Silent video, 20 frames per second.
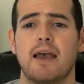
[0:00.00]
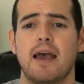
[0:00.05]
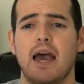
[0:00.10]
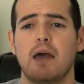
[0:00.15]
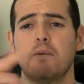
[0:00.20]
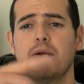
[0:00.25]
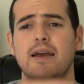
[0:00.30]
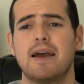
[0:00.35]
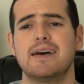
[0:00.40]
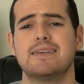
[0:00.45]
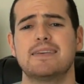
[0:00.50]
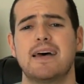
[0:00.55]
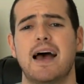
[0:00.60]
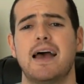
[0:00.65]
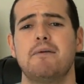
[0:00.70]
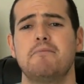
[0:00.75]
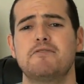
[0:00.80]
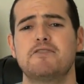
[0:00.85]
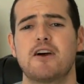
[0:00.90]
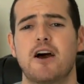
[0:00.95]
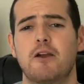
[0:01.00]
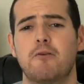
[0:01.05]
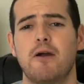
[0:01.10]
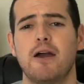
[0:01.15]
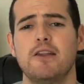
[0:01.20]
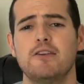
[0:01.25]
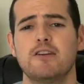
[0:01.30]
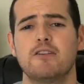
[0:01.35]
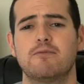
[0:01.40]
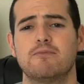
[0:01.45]
Anyway, guys, I am John
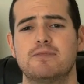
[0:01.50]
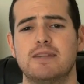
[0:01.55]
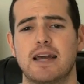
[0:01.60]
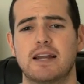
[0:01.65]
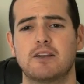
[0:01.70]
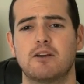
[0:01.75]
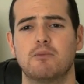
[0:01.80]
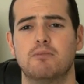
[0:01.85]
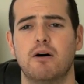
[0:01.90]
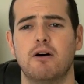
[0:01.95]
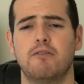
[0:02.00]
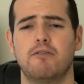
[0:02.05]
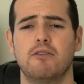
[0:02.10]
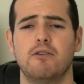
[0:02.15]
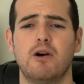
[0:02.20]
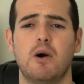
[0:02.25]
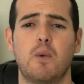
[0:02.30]
Rettinger from Techno Buffalo.